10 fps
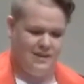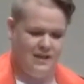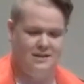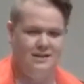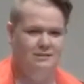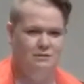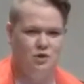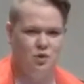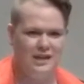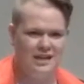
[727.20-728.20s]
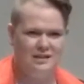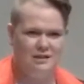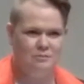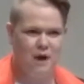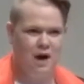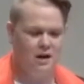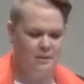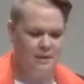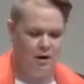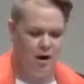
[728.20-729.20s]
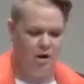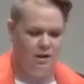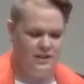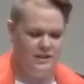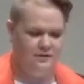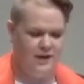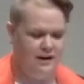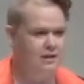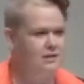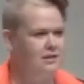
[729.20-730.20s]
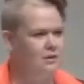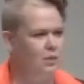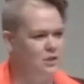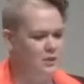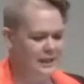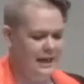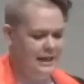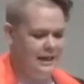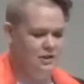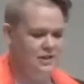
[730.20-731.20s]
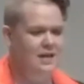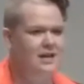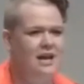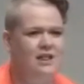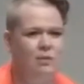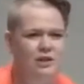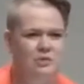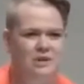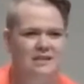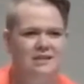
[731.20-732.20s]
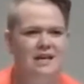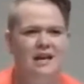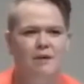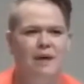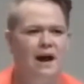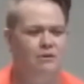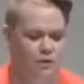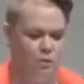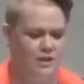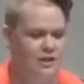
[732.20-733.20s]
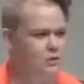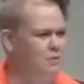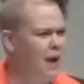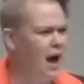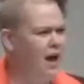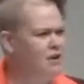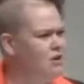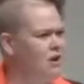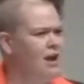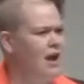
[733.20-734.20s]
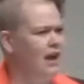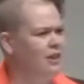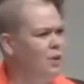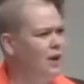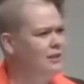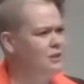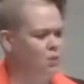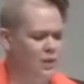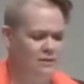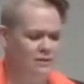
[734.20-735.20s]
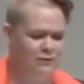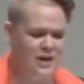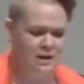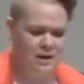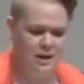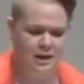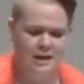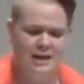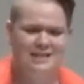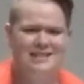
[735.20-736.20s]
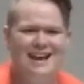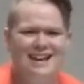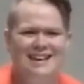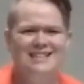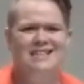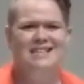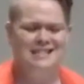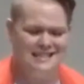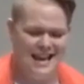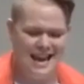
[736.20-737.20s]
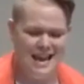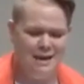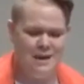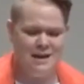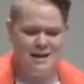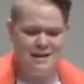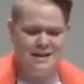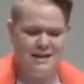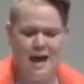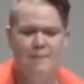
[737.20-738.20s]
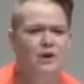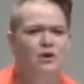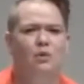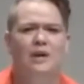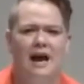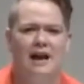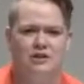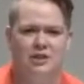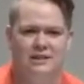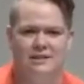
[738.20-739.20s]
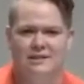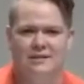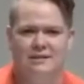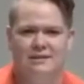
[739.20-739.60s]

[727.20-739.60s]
Because the trickiest part about all of these fires, the ones we light each Sunday, the ones we sing about, the ones we ponder, and the ones we fear, is that it is the same chemical reactions.